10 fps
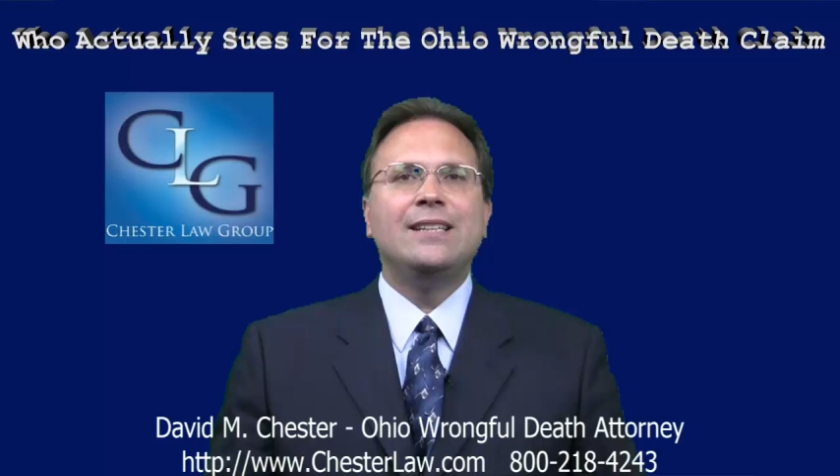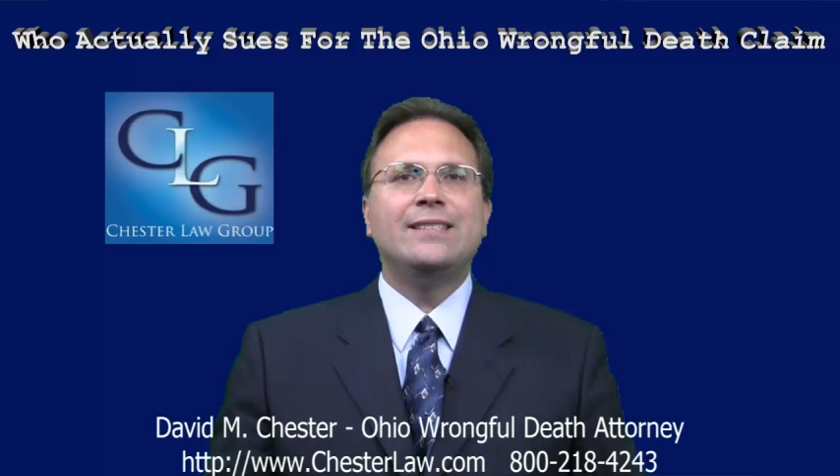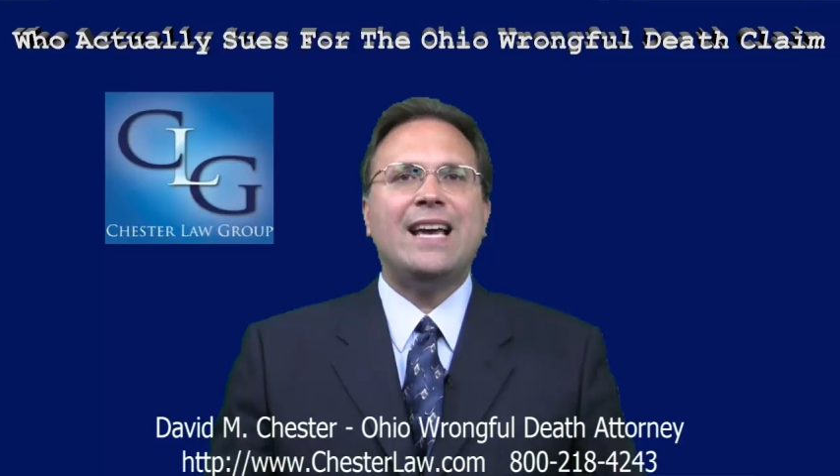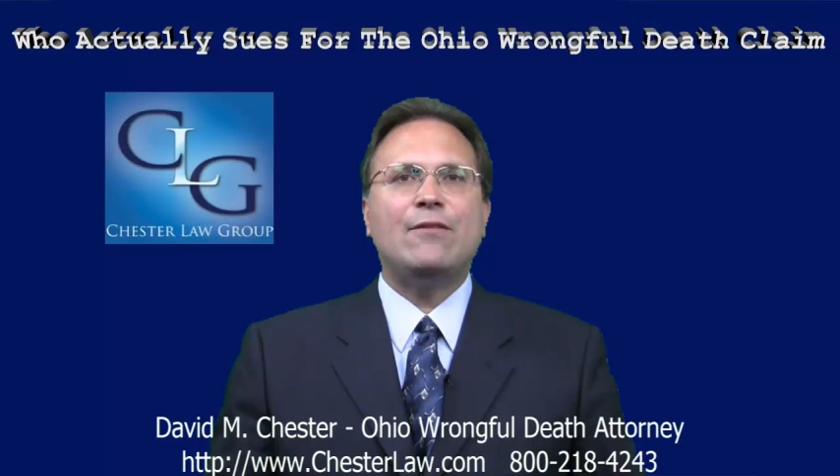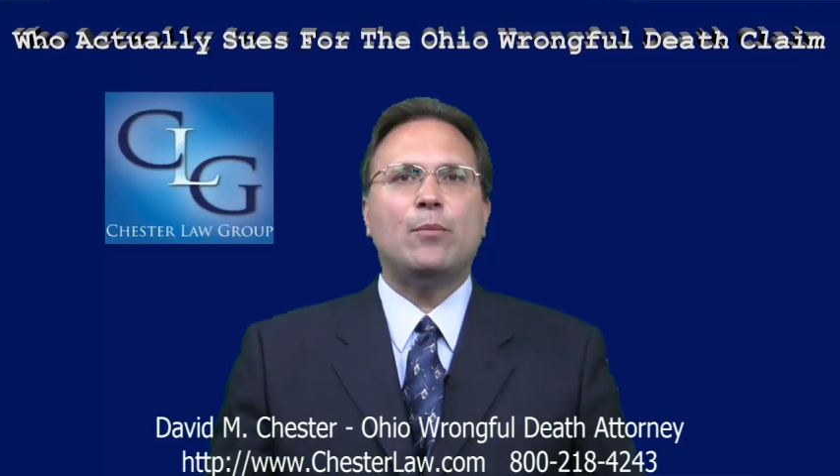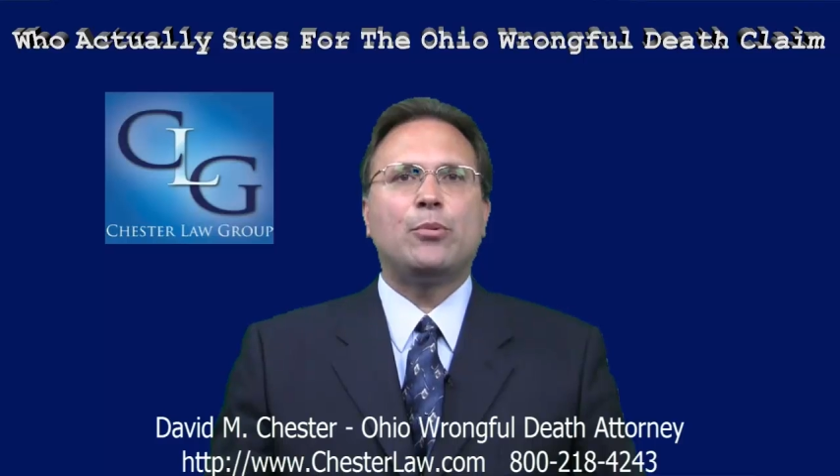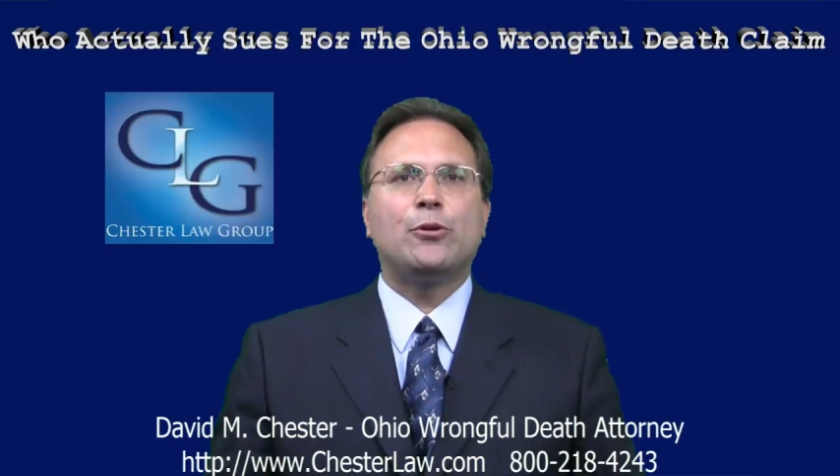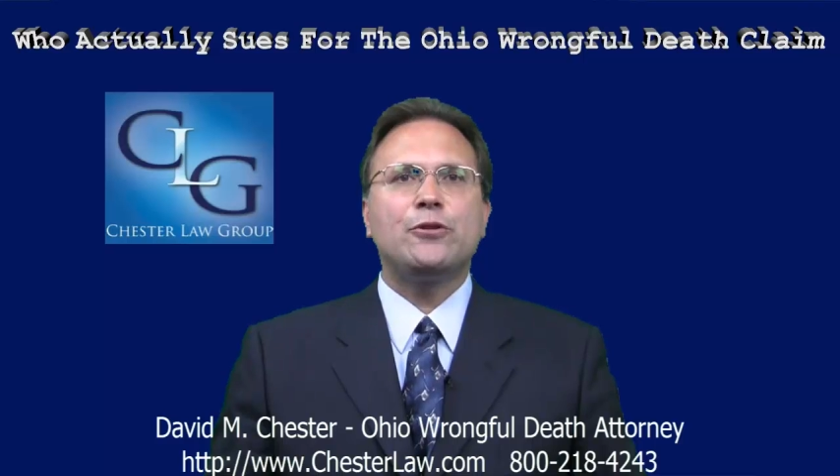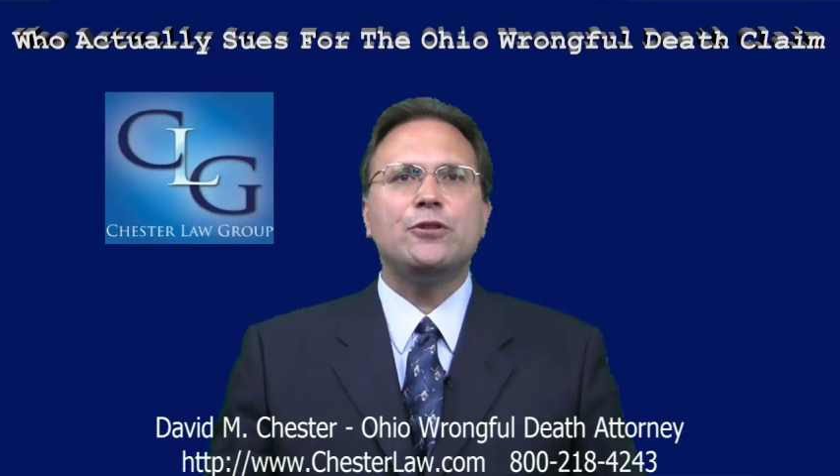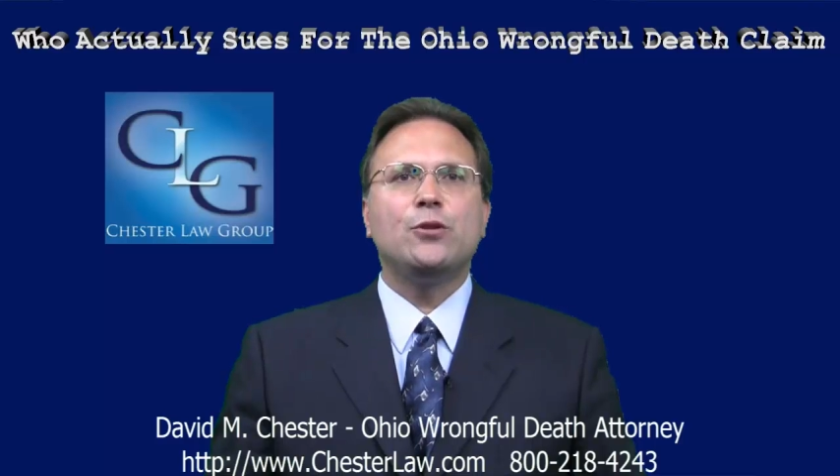to have a
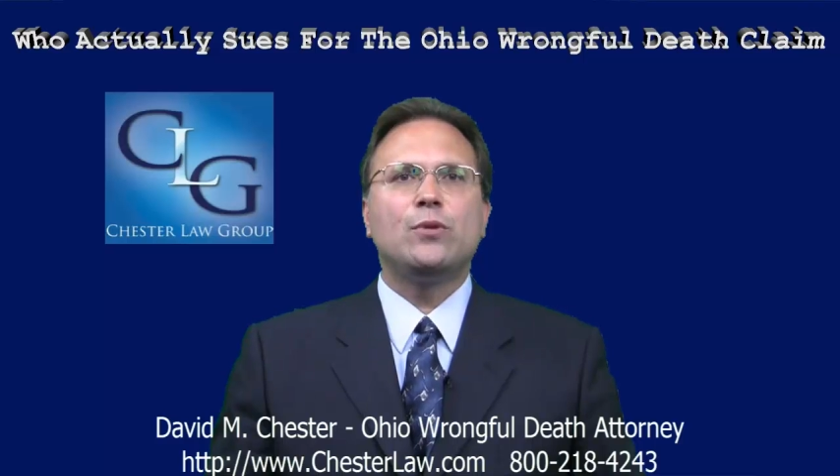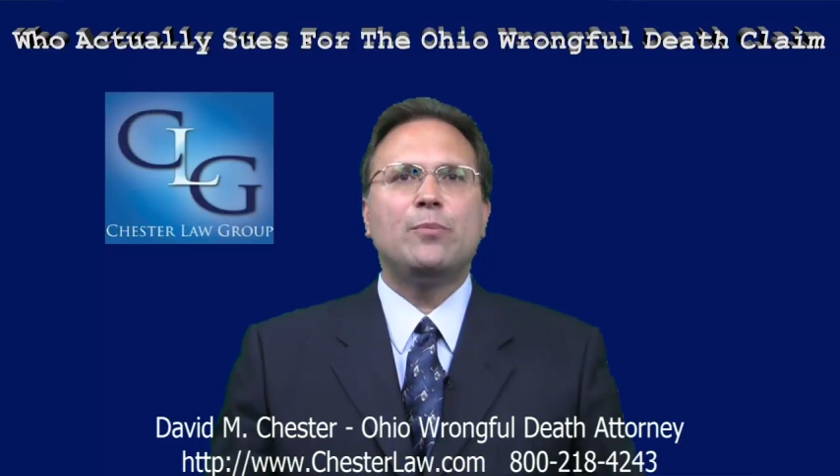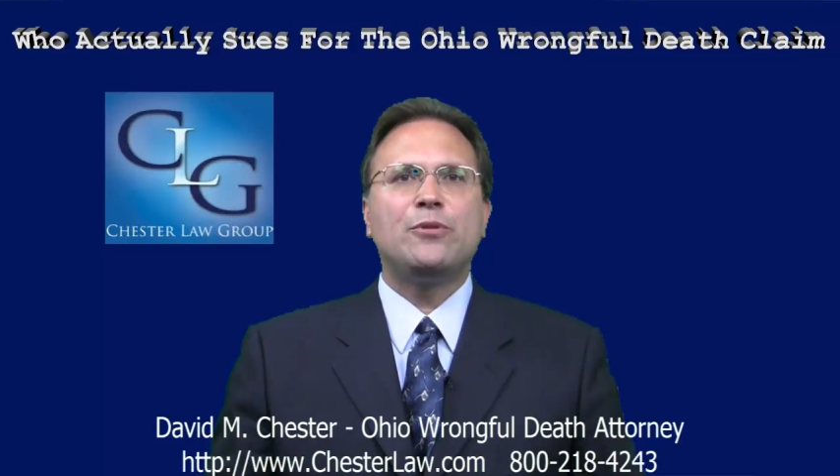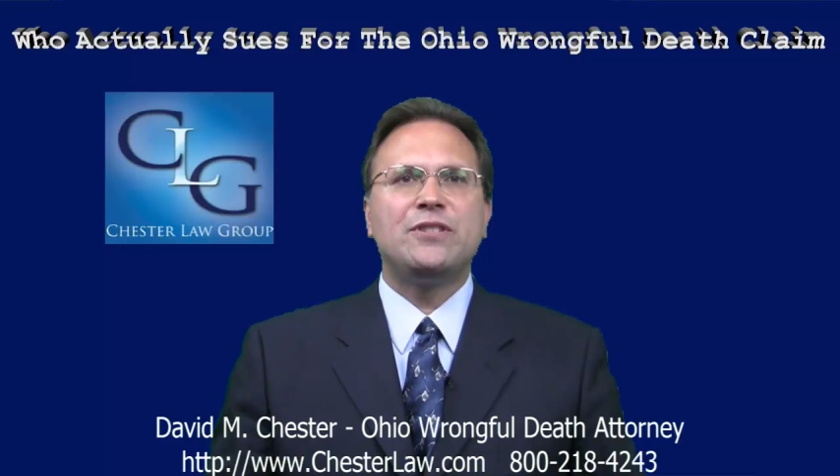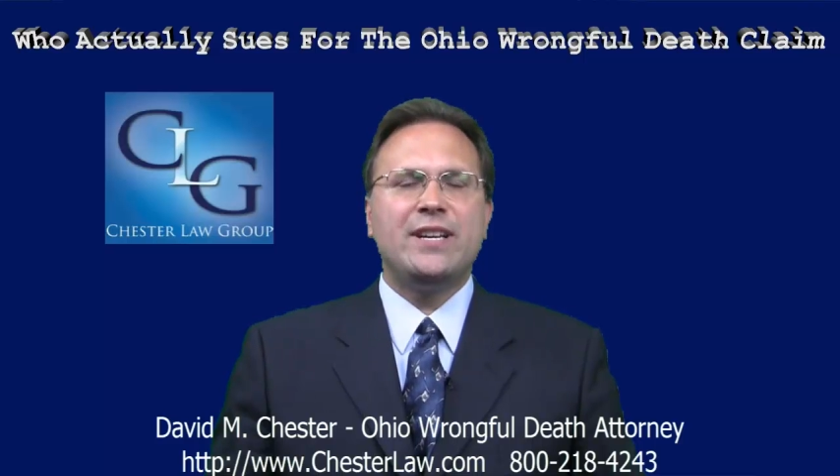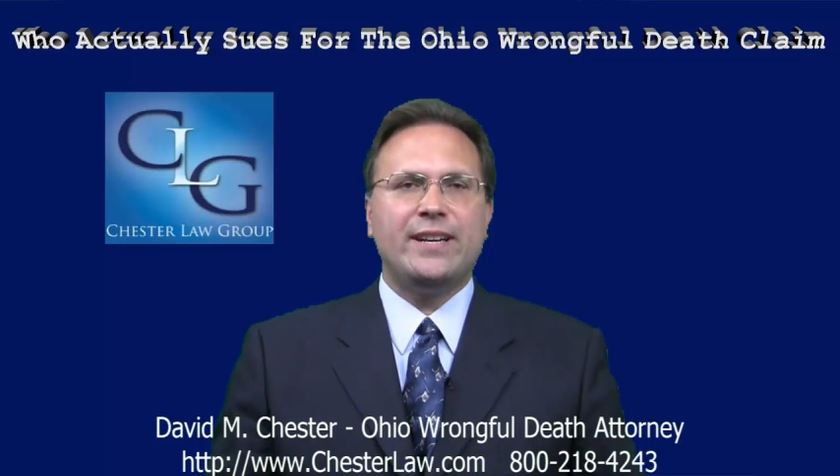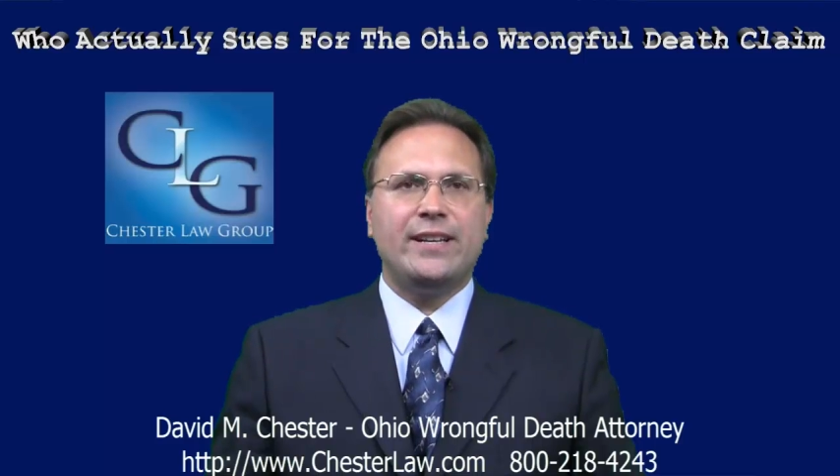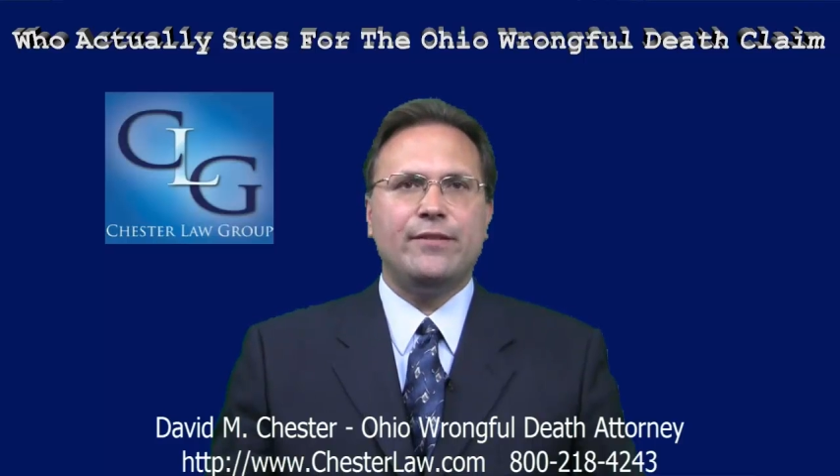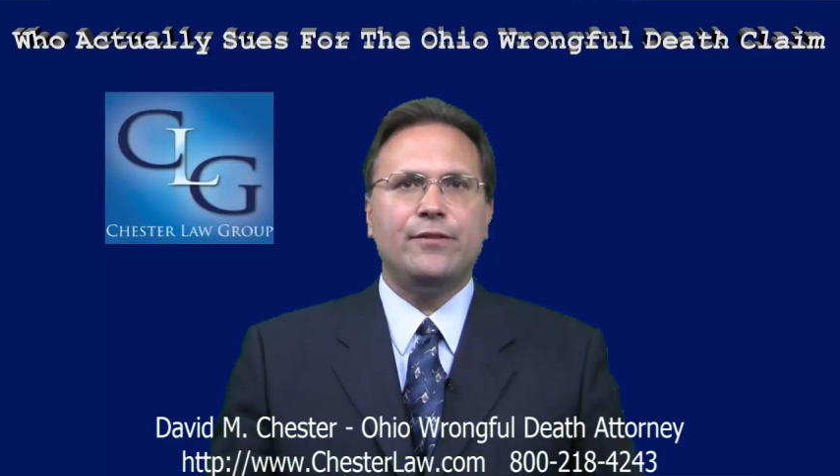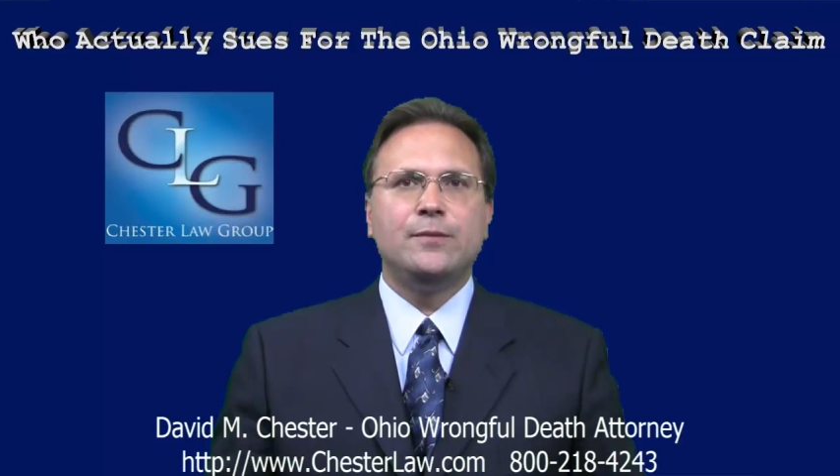personal
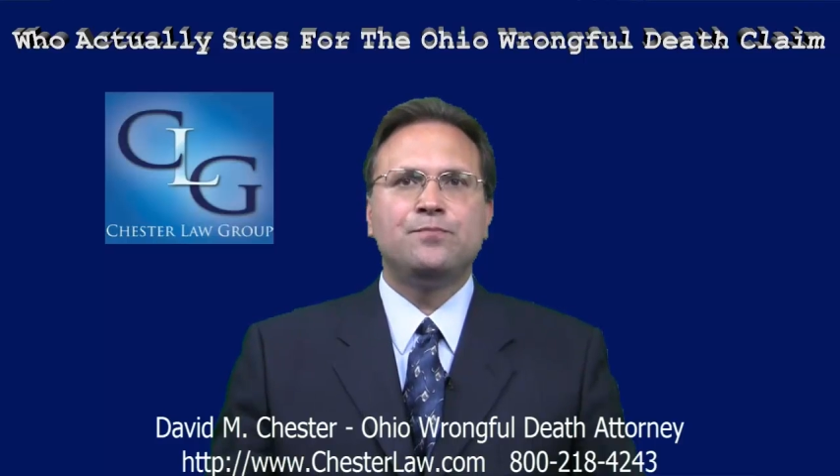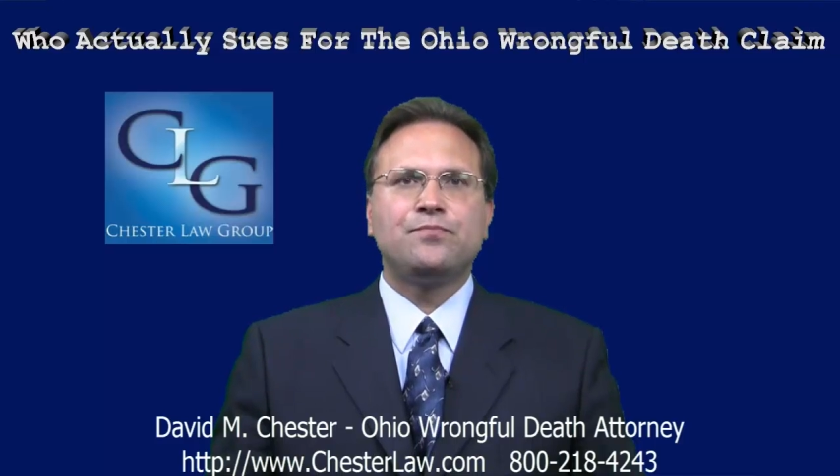representative